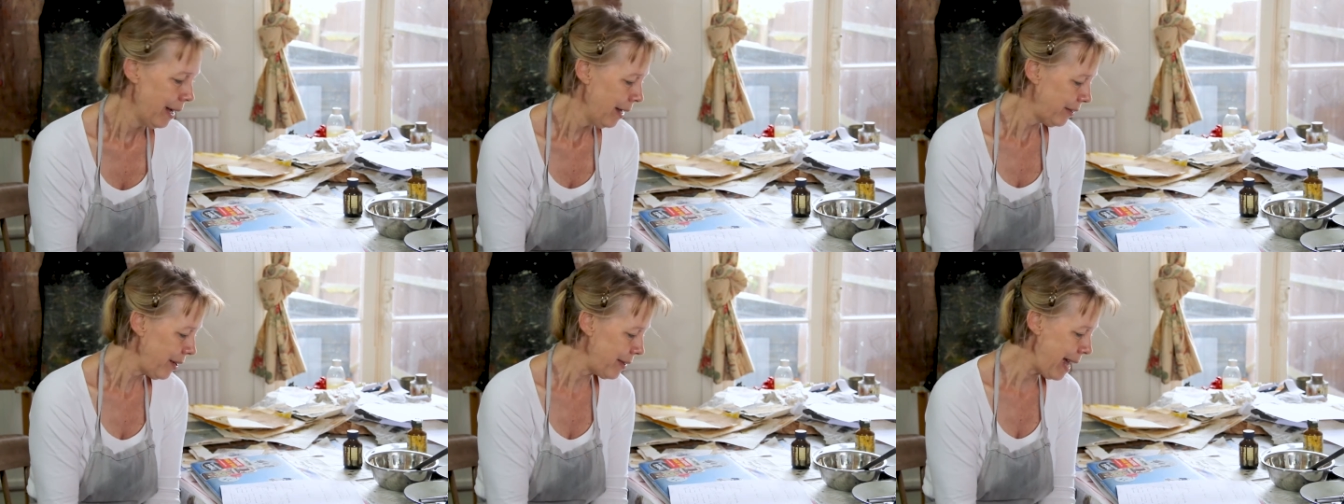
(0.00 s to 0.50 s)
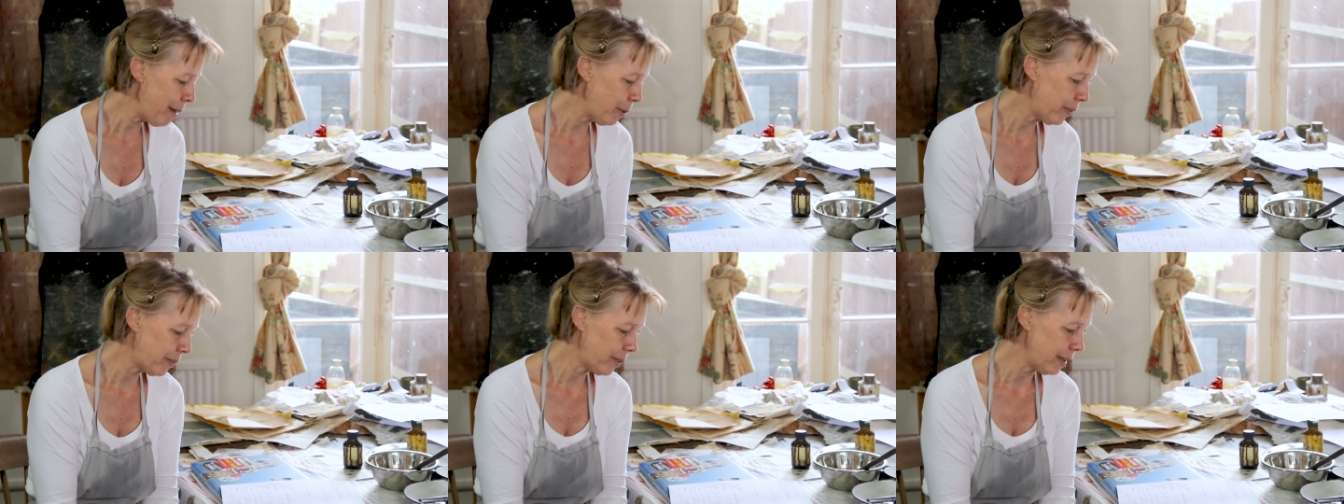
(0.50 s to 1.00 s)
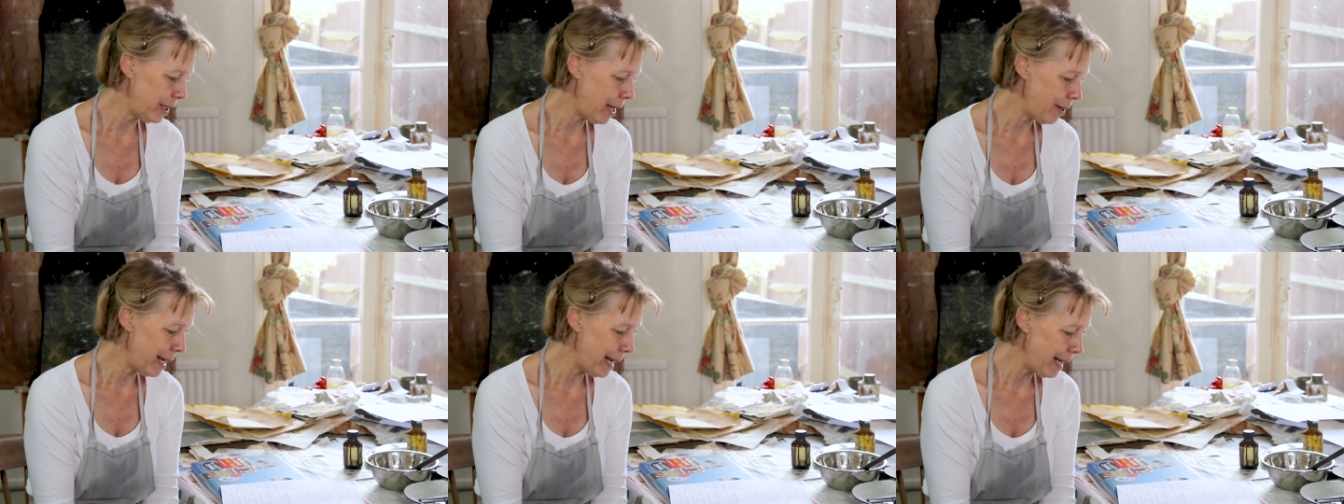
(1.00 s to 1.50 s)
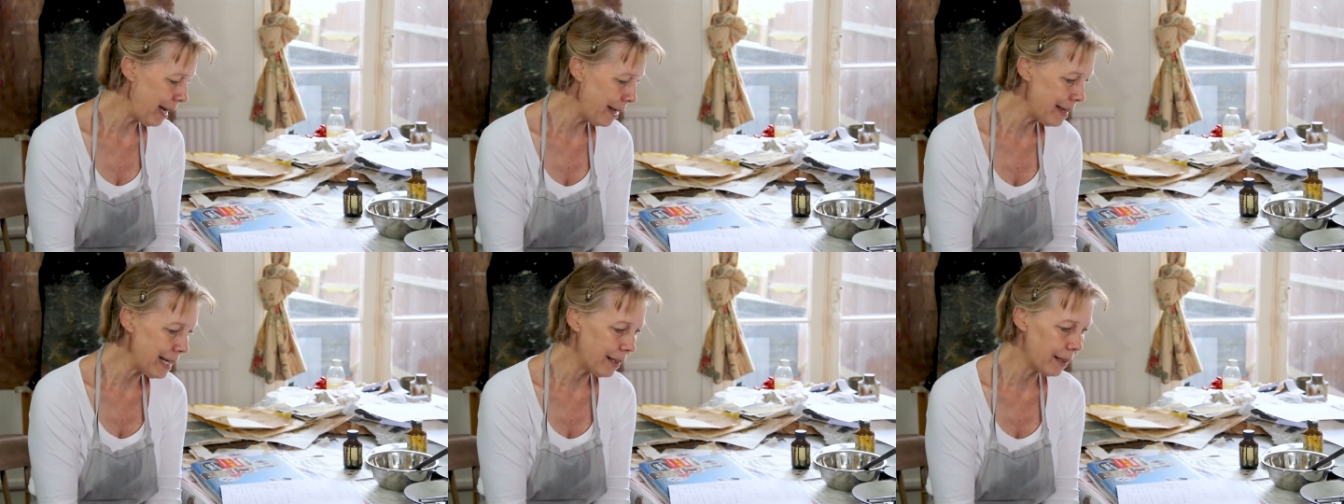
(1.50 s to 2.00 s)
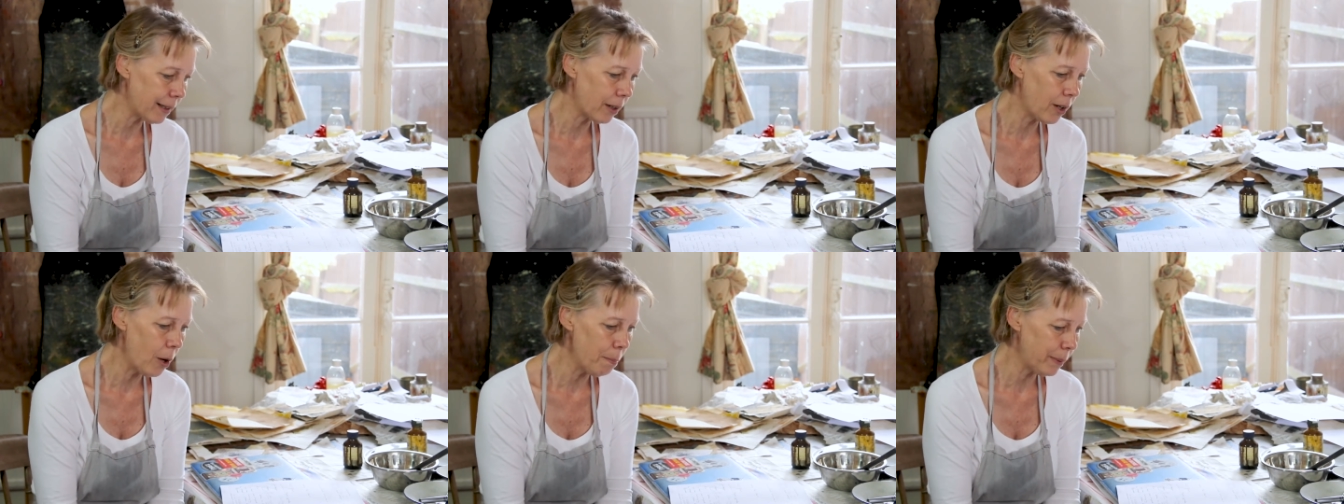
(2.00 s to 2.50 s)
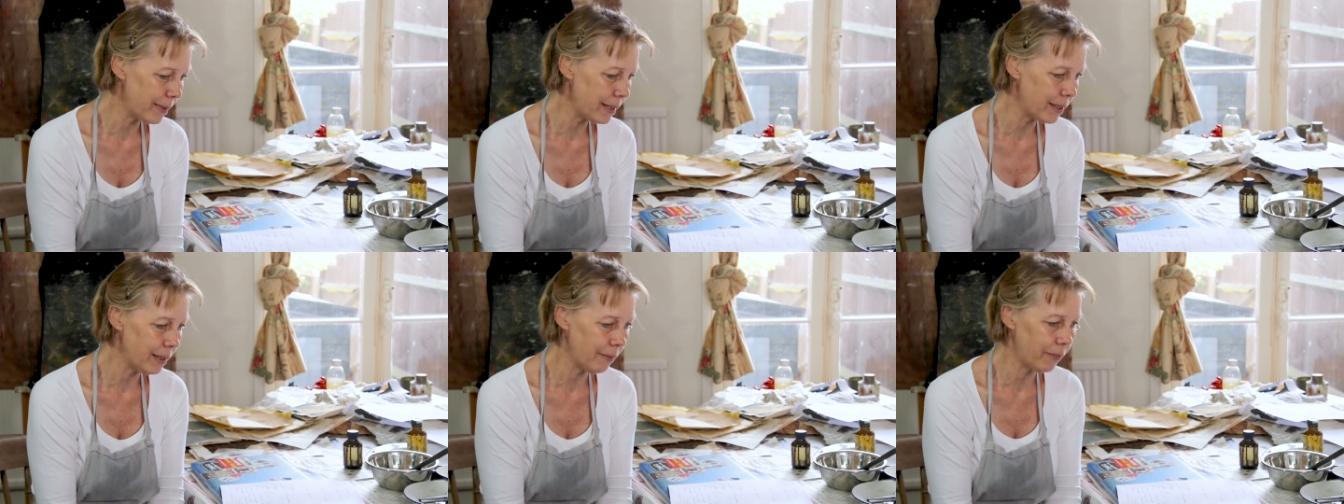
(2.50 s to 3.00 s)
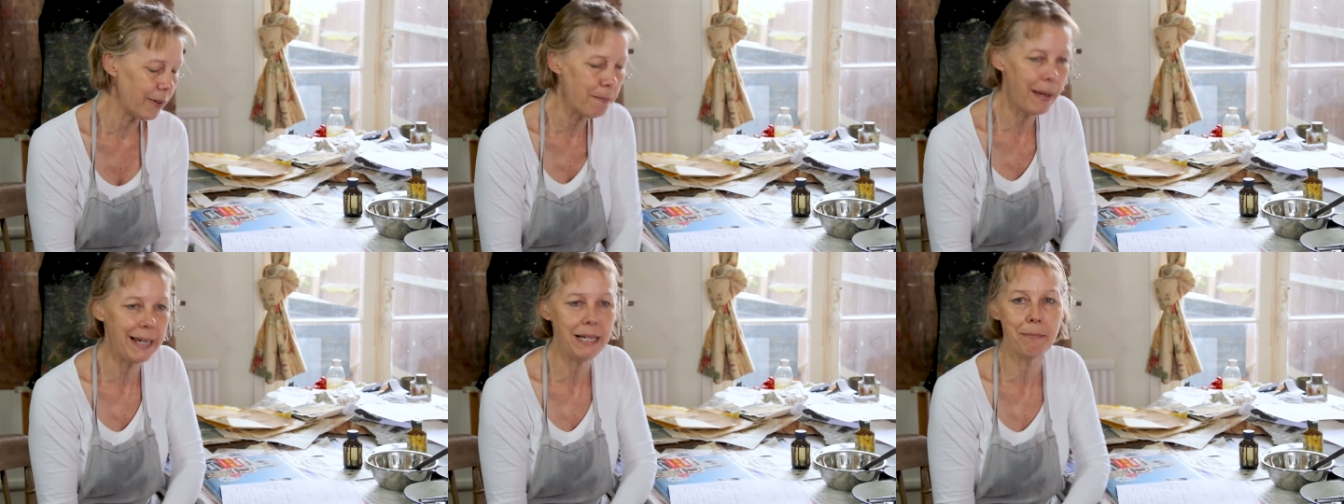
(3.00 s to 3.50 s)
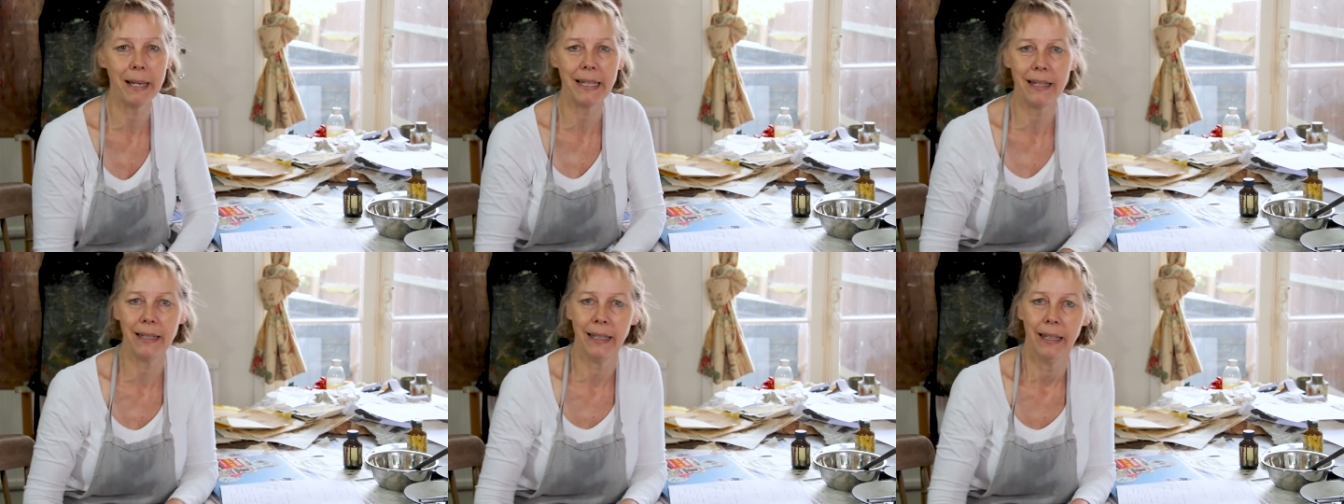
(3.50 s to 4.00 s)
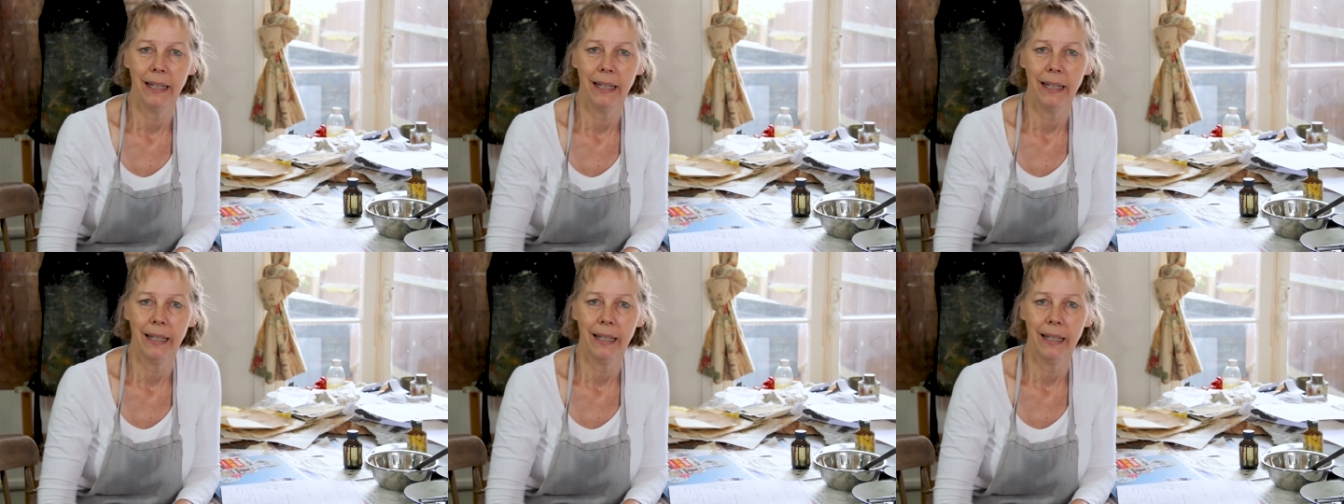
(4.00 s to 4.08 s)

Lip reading: So that was, I think composition for many, many